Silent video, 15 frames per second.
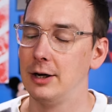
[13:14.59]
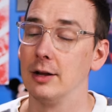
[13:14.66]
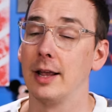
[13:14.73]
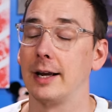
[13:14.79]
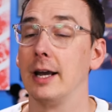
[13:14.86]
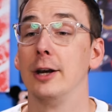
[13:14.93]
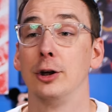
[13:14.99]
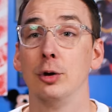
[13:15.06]
you know
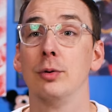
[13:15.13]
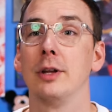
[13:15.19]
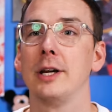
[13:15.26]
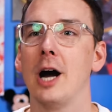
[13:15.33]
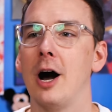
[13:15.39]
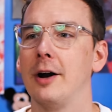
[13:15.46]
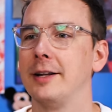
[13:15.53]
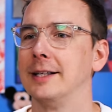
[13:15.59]
like you the
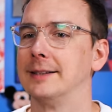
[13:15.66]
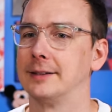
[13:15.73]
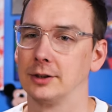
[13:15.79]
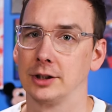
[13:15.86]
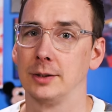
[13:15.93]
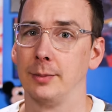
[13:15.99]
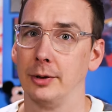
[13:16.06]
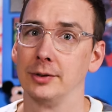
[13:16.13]
audience are
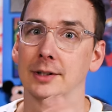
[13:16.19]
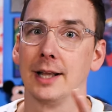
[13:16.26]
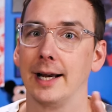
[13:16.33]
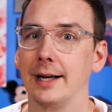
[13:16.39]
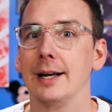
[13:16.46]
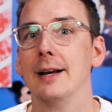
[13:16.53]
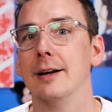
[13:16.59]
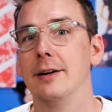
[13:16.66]
supposed to
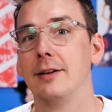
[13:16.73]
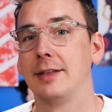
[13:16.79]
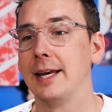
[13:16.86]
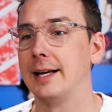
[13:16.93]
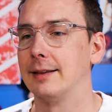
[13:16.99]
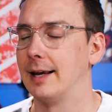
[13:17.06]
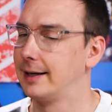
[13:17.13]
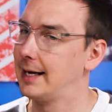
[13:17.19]
like
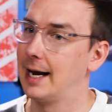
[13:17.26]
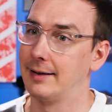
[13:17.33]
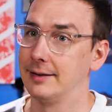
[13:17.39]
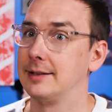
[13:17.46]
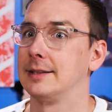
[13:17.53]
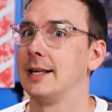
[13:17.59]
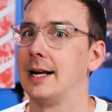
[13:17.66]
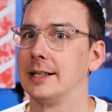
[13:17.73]
think like, yeah,
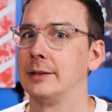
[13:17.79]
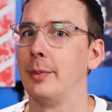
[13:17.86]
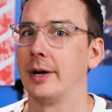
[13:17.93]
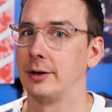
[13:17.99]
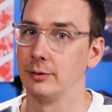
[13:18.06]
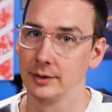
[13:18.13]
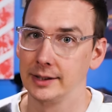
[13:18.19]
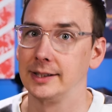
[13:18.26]
this is not a
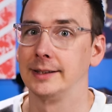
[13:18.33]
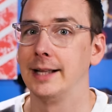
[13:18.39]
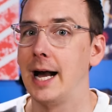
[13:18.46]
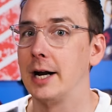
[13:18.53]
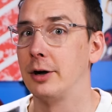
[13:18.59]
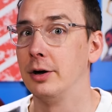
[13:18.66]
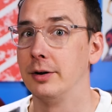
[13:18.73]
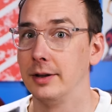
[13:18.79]
spectacle. This is
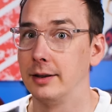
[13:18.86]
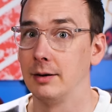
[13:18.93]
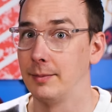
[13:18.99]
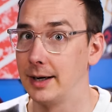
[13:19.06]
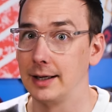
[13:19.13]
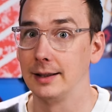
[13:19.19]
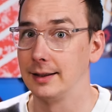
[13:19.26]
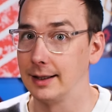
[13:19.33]
not good that they're
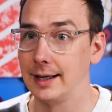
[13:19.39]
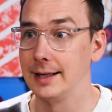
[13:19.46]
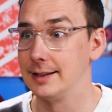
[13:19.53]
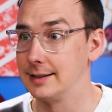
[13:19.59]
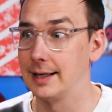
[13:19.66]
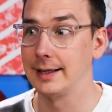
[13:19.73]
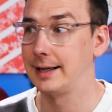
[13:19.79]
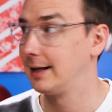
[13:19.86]
making the
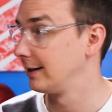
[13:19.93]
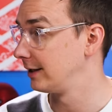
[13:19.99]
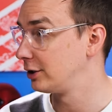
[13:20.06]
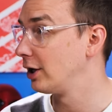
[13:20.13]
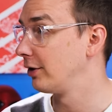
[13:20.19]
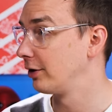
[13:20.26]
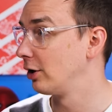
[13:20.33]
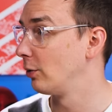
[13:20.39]
kids like kill each
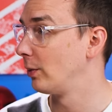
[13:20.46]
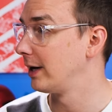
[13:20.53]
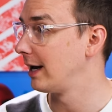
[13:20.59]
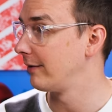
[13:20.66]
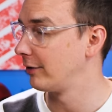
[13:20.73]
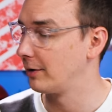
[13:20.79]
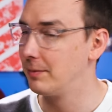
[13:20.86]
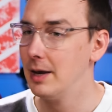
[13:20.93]
other or
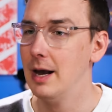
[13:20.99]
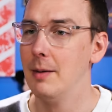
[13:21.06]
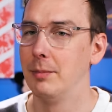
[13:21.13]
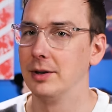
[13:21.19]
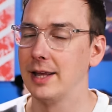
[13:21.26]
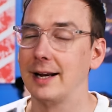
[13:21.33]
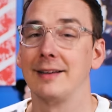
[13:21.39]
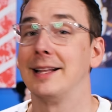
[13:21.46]
whatever. Right.
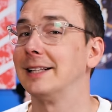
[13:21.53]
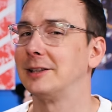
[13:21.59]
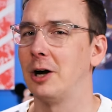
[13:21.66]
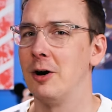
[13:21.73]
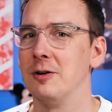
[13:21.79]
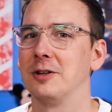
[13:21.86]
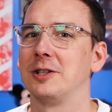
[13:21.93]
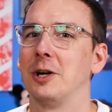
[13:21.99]
But like that's
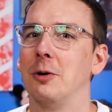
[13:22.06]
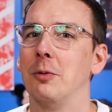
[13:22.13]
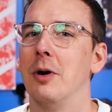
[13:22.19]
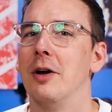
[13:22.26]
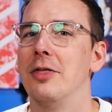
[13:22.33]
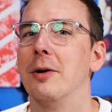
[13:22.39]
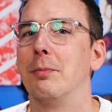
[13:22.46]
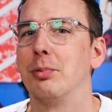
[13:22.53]

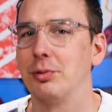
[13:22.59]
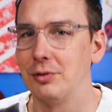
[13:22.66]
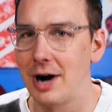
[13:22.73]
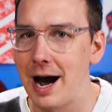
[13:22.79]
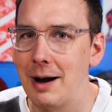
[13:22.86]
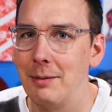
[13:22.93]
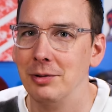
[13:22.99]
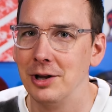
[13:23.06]
also the
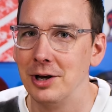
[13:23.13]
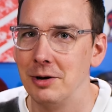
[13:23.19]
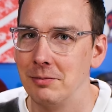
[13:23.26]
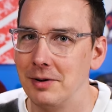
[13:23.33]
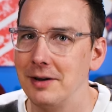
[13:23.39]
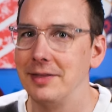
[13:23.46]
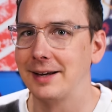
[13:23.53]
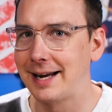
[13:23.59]

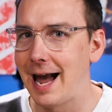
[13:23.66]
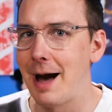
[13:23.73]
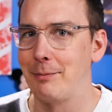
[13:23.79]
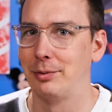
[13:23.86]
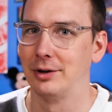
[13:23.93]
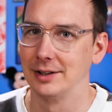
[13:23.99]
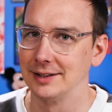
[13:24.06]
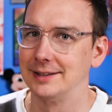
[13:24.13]
problem the
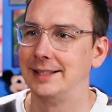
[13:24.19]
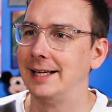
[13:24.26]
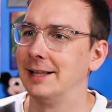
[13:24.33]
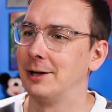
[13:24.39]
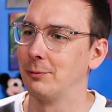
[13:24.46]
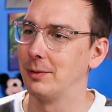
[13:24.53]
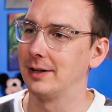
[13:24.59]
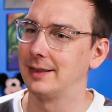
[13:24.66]
capital is
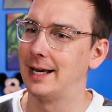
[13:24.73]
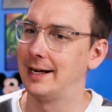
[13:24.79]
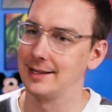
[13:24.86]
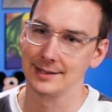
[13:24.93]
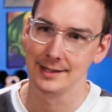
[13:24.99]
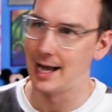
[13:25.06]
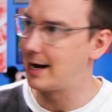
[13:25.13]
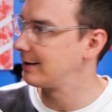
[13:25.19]
dealing with that
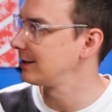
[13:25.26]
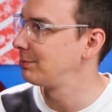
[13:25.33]
it's not a